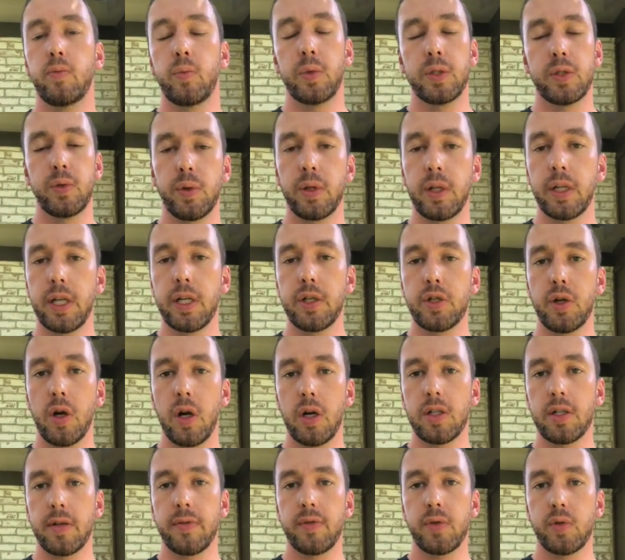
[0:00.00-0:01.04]
was really in
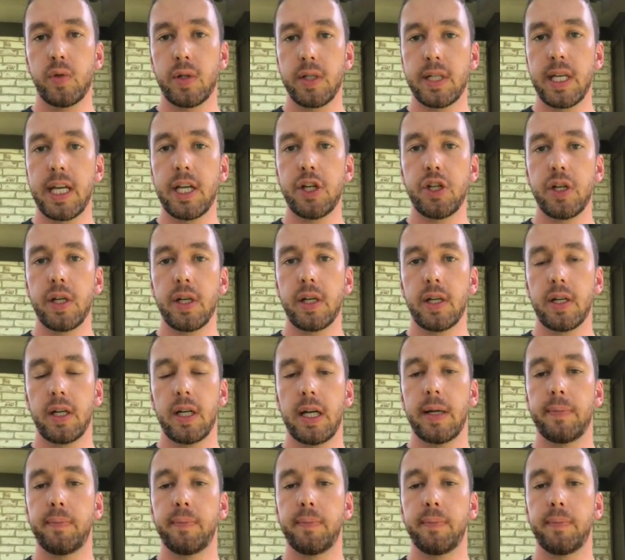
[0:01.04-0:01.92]
charge of strategic